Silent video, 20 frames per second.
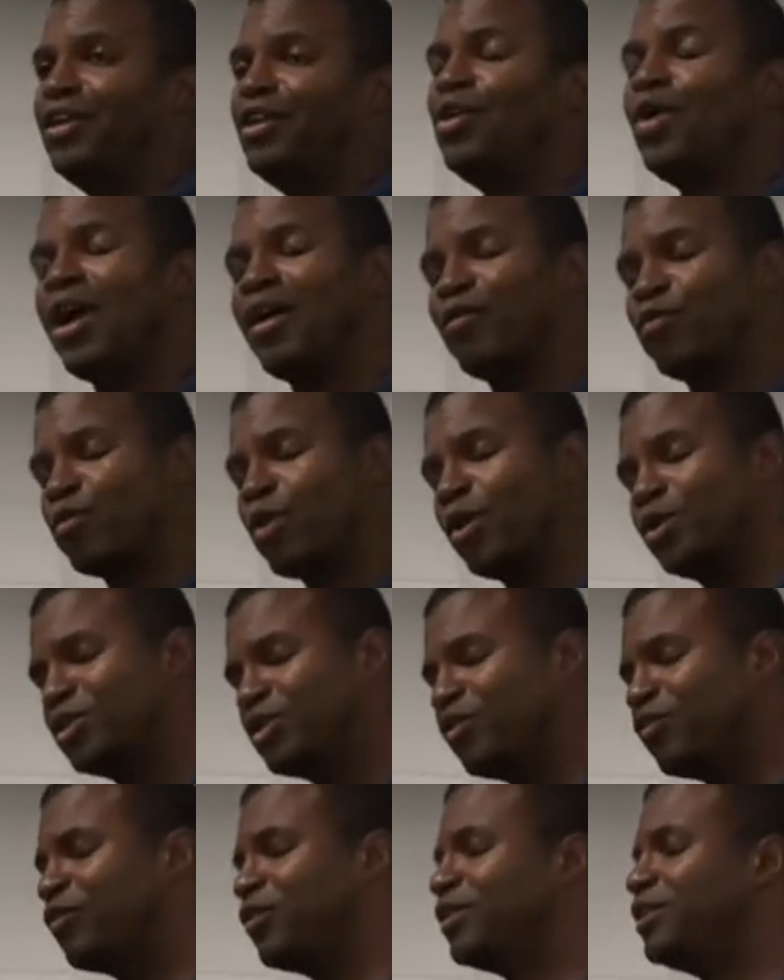"You have
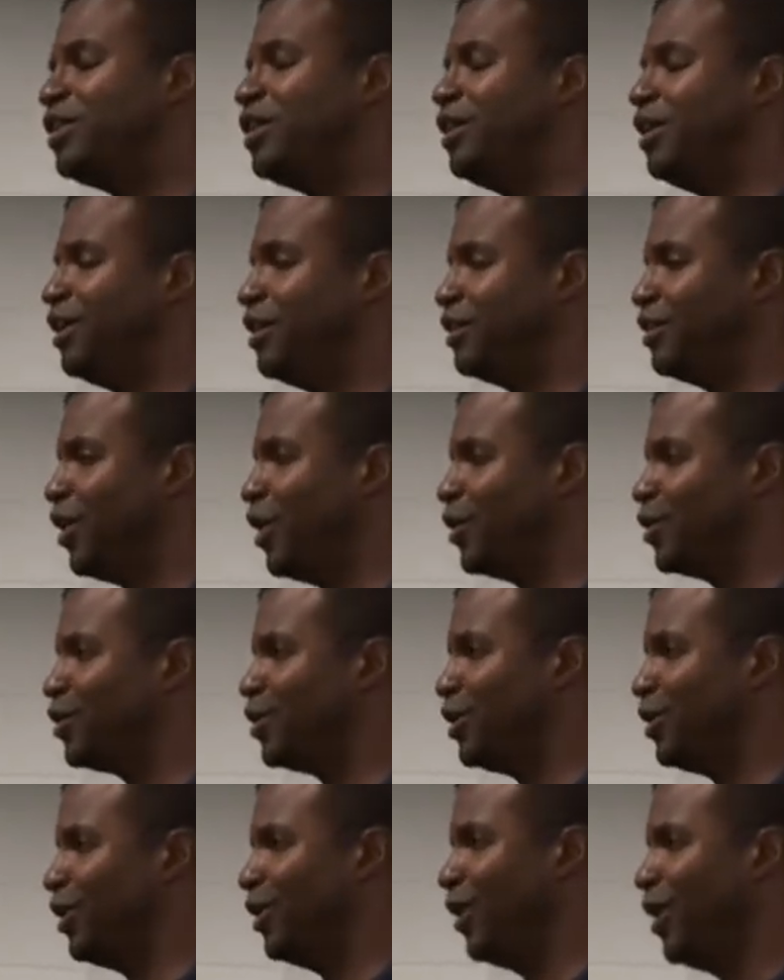Rosa fatigue,
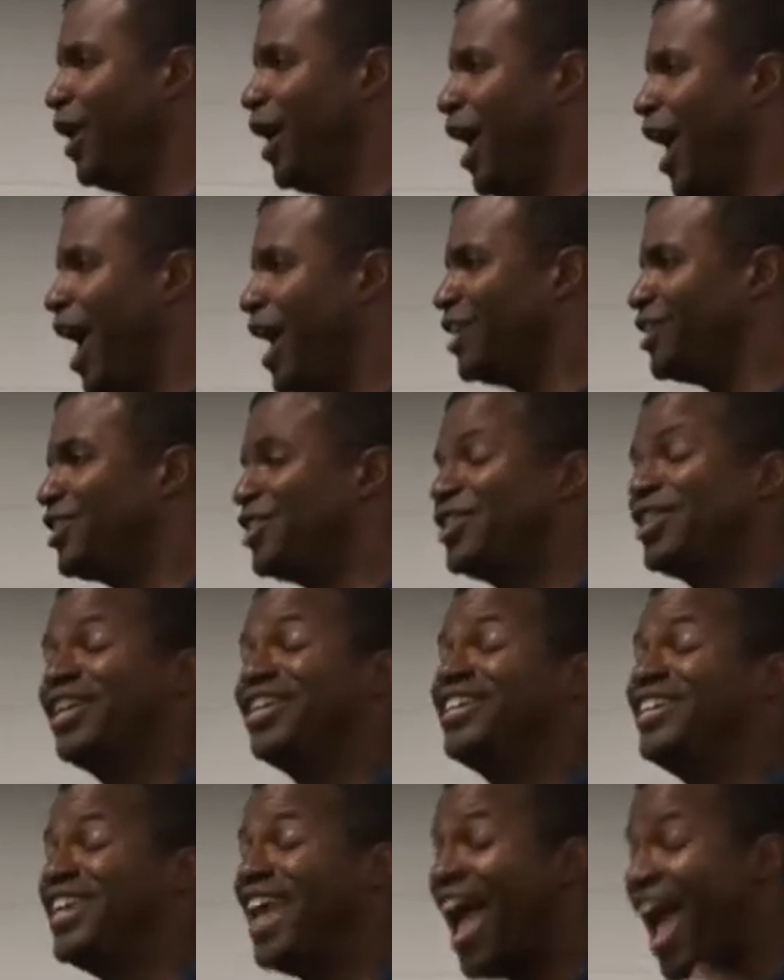don't you?" And she
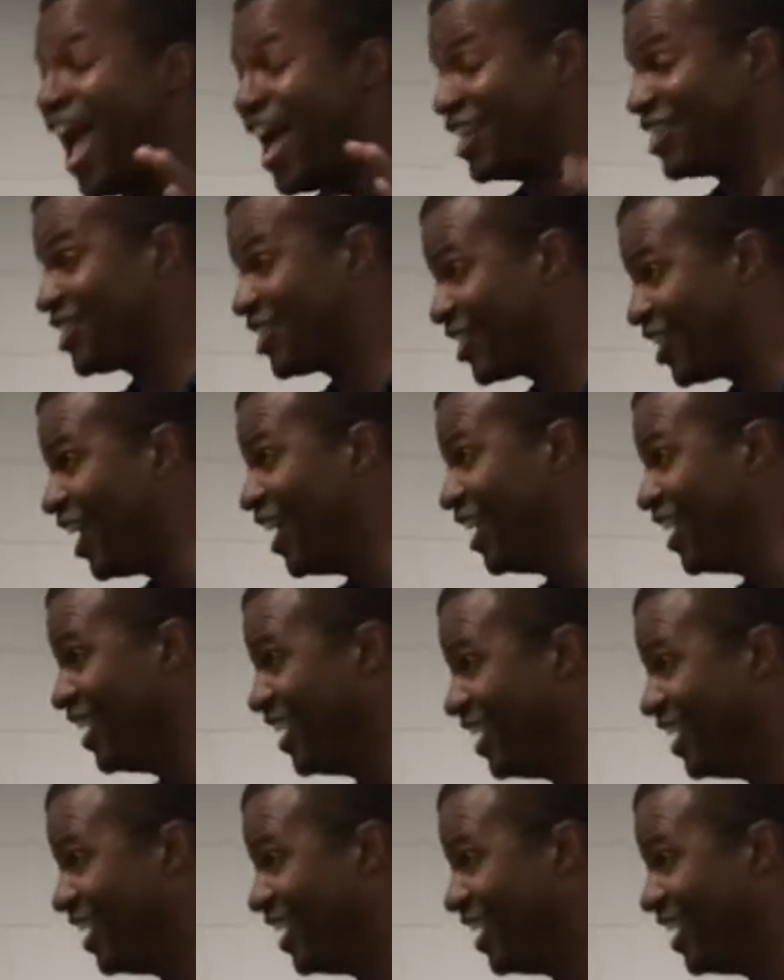said, "Yes."